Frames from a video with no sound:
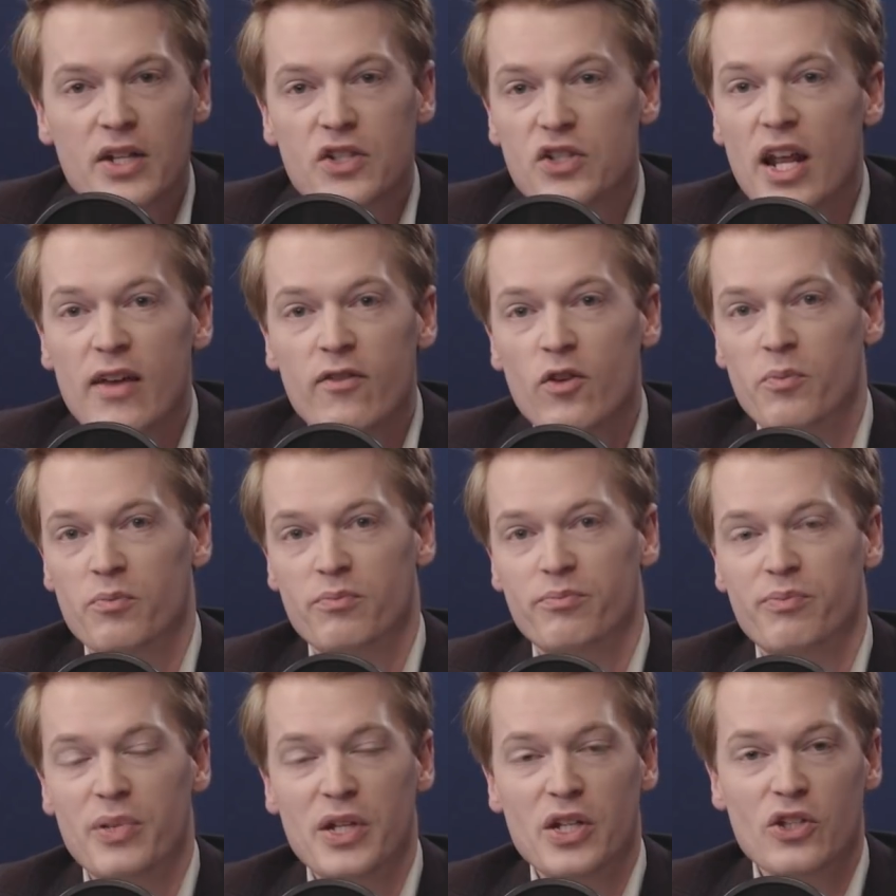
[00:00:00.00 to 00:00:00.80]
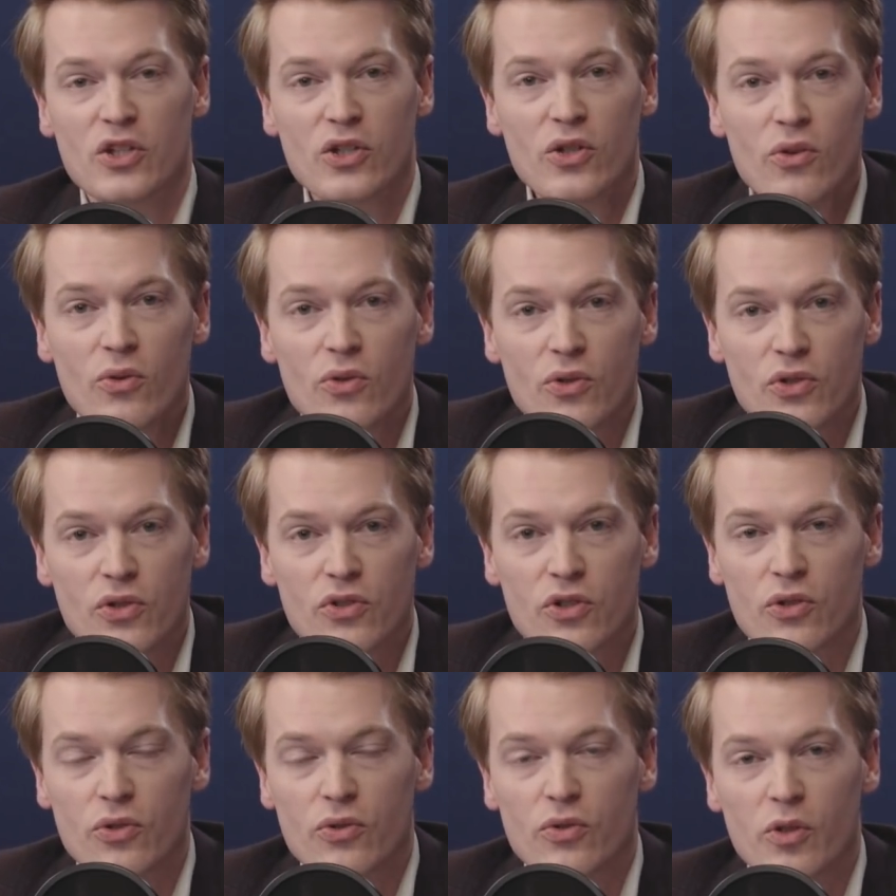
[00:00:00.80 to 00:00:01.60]
it's never been
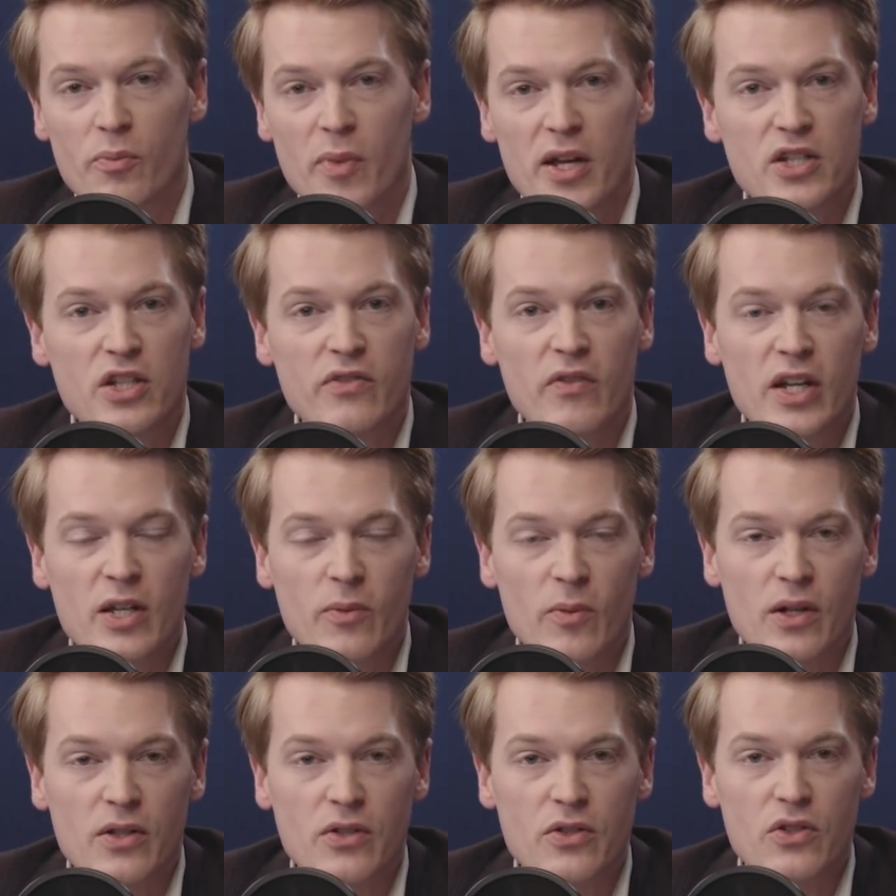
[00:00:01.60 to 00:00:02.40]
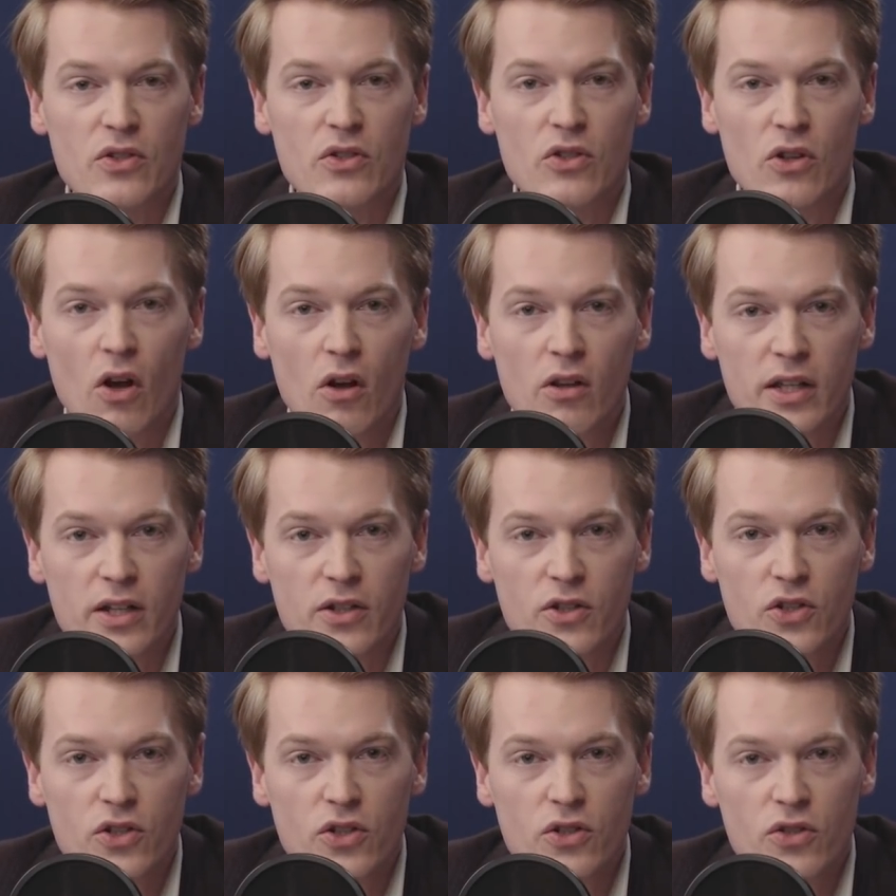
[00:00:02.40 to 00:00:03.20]
used to the best of anyone's
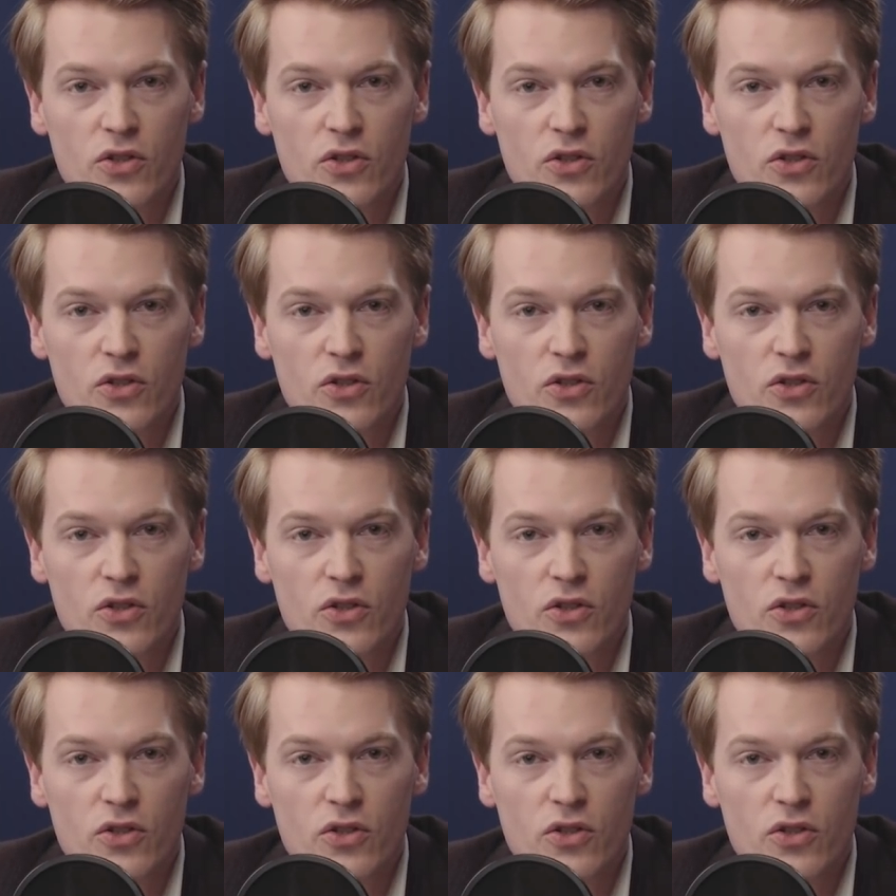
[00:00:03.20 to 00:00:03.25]
knowledge.